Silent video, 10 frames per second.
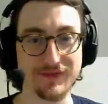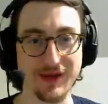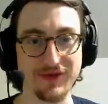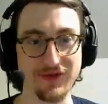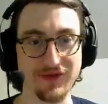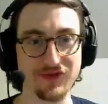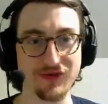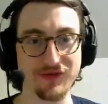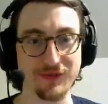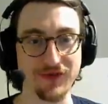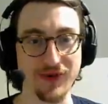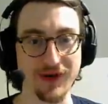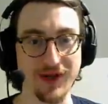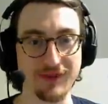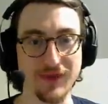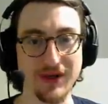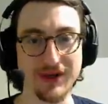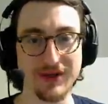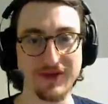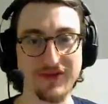at least just from this one game.
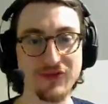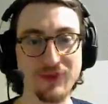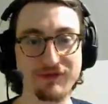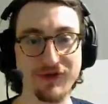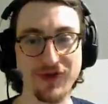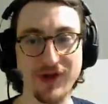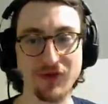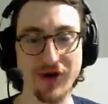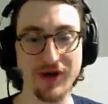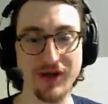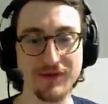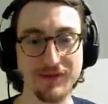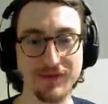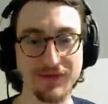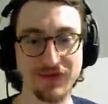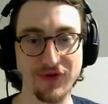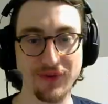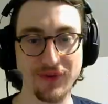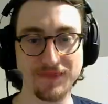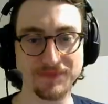This is my first game running it,
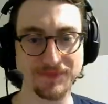so